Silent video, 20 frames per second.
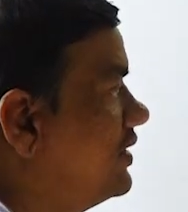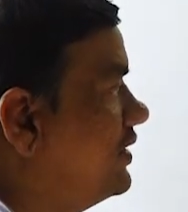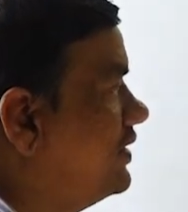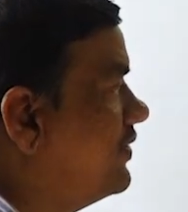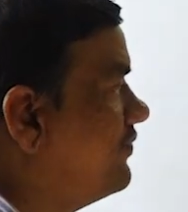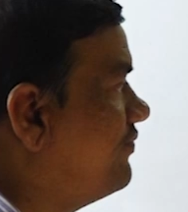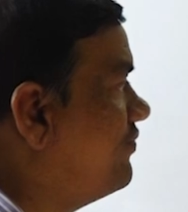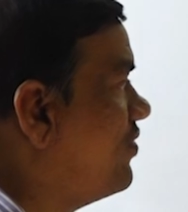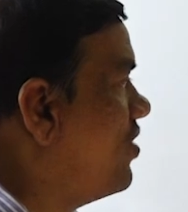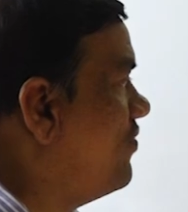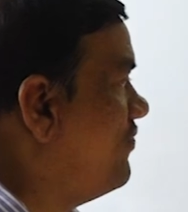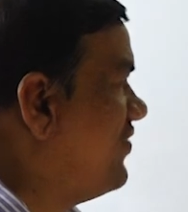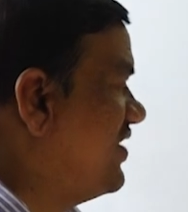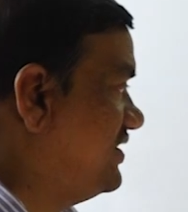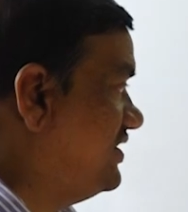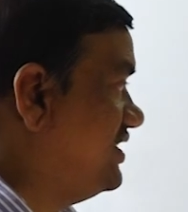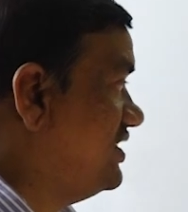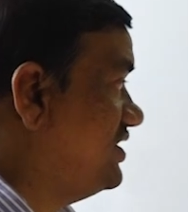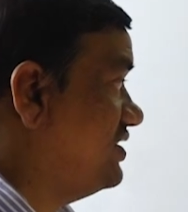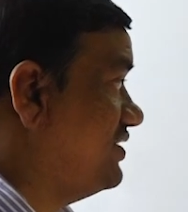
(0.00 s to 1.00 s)
f of
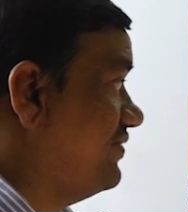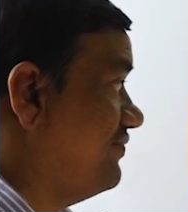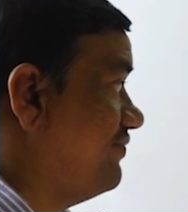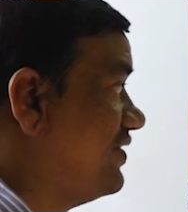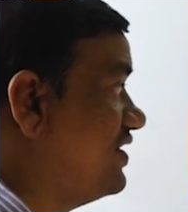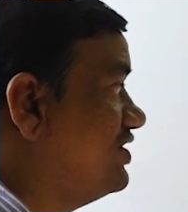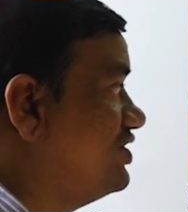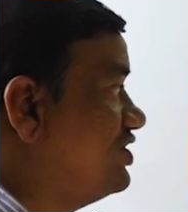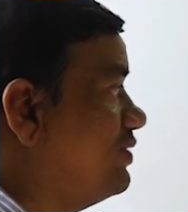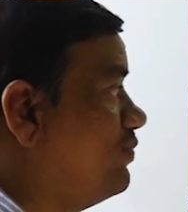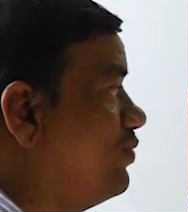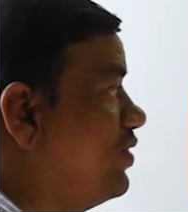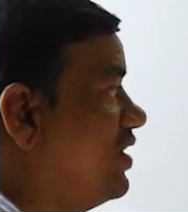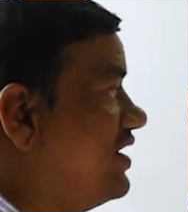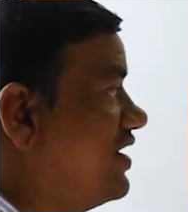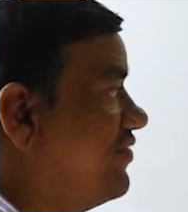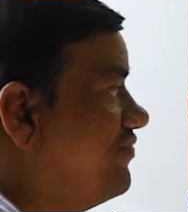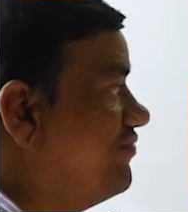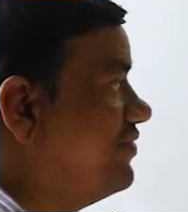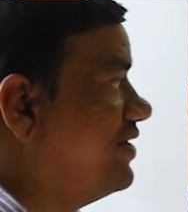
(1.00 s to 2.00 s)
x is differentiable
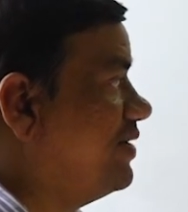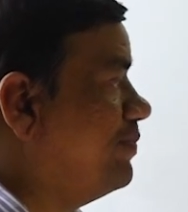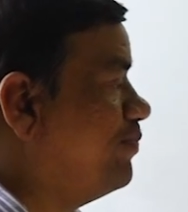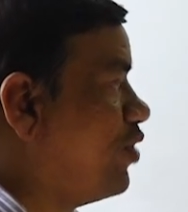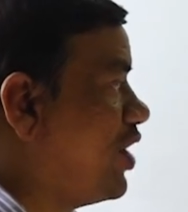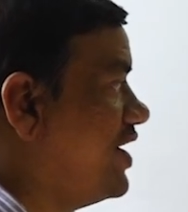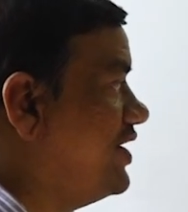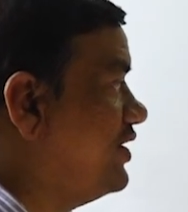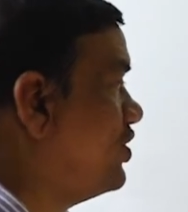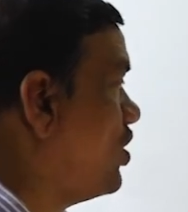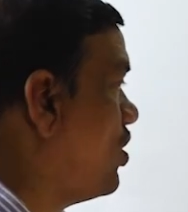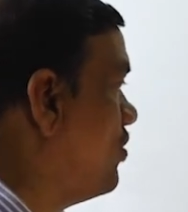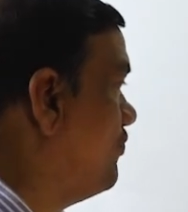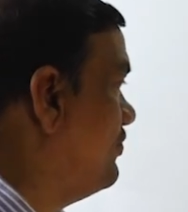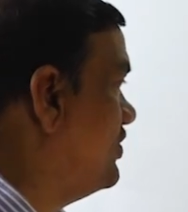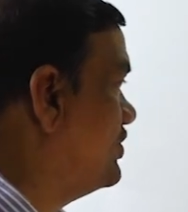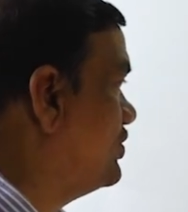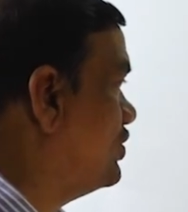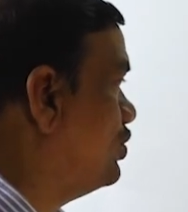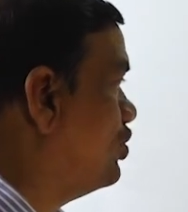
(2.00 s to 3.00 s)
at every point of
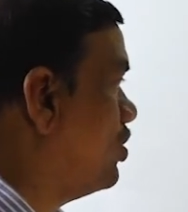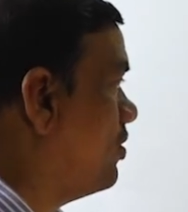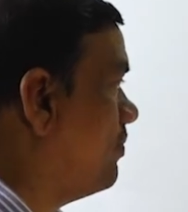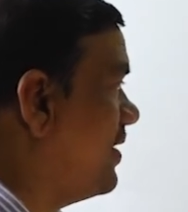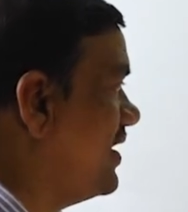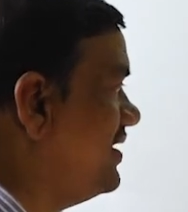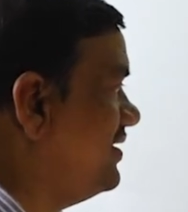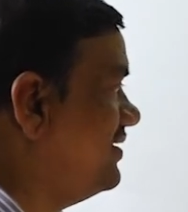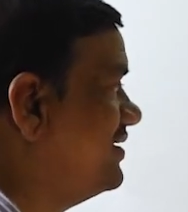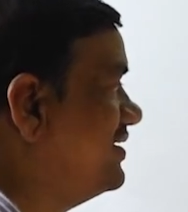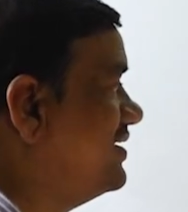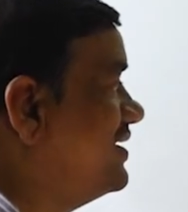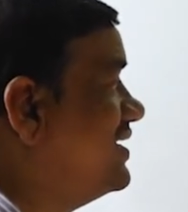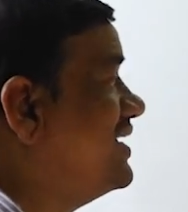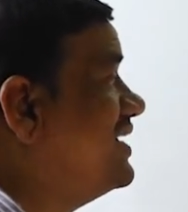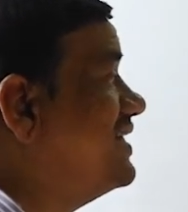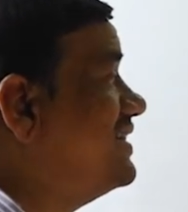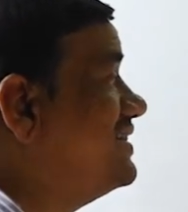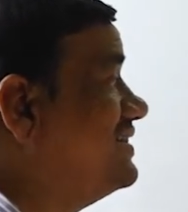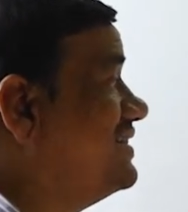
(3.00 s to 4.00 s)
its domain,
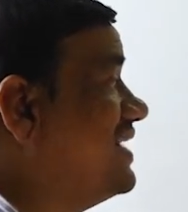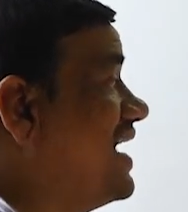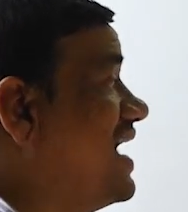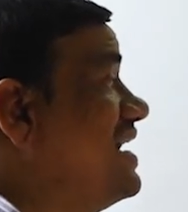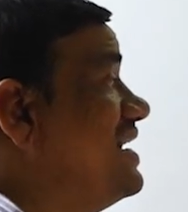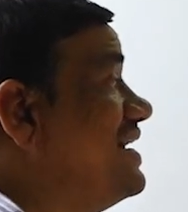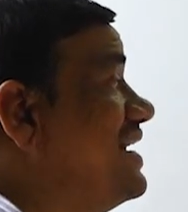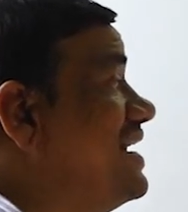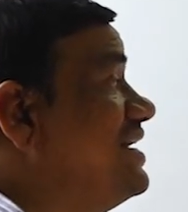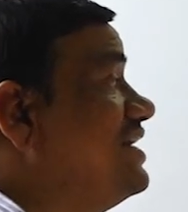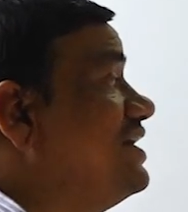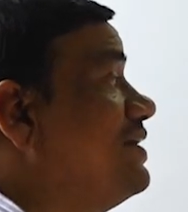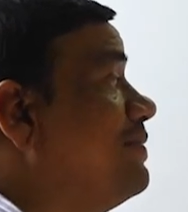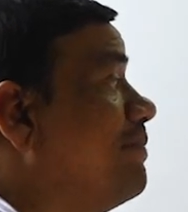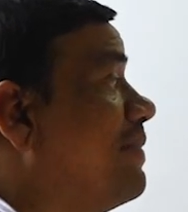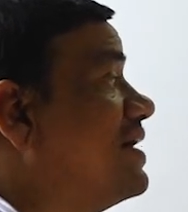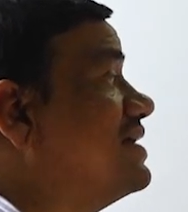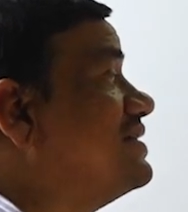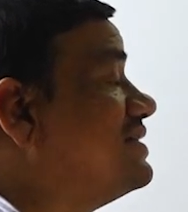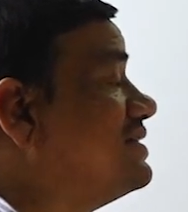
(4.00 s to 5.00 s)
then it
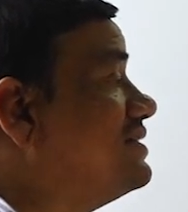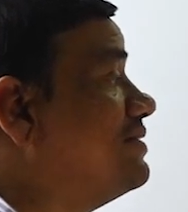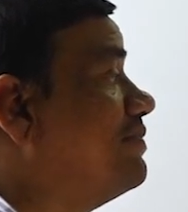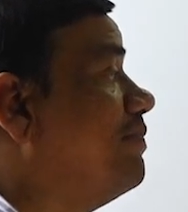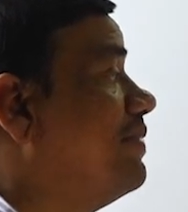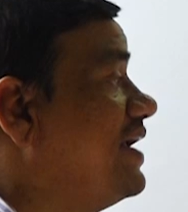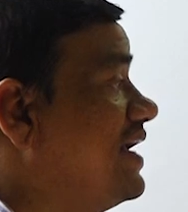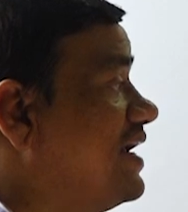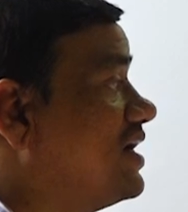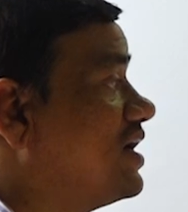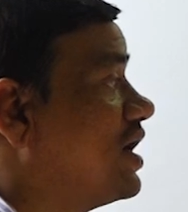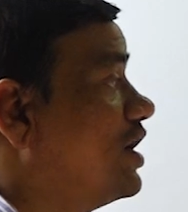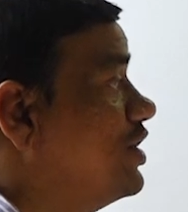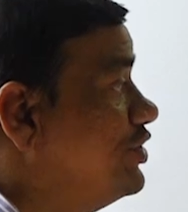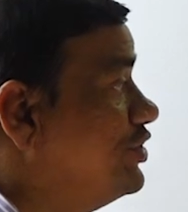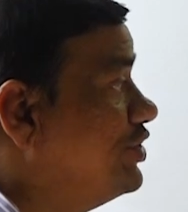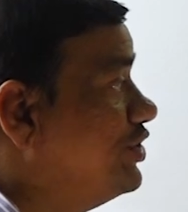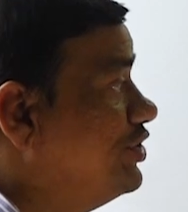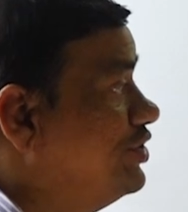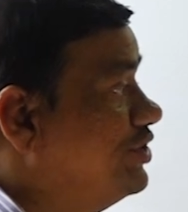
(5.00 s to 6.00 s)
must be
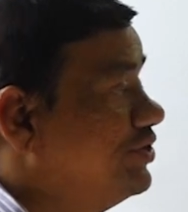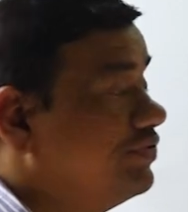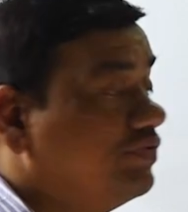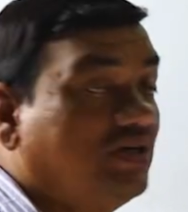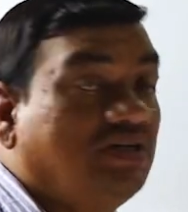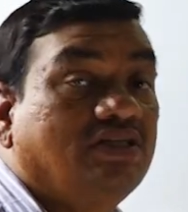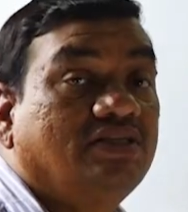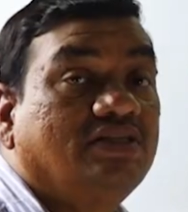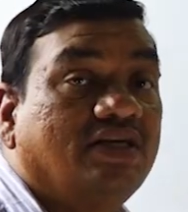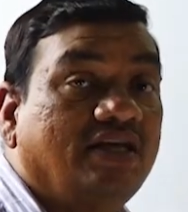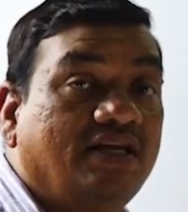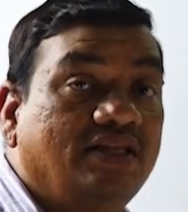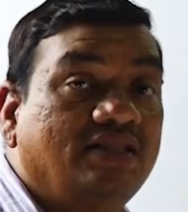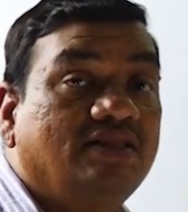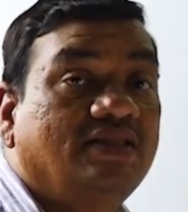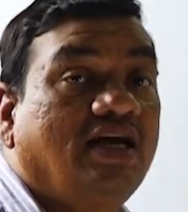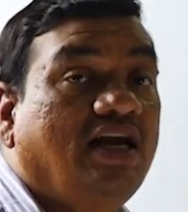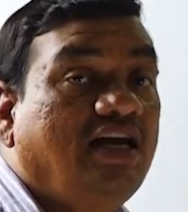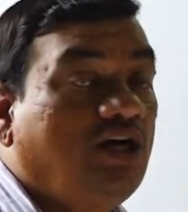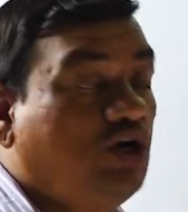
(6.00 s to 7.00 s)
continuous
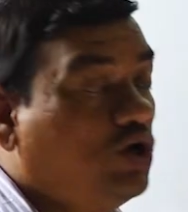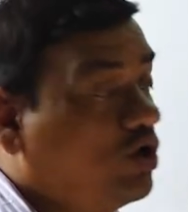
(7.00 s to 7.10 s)
in that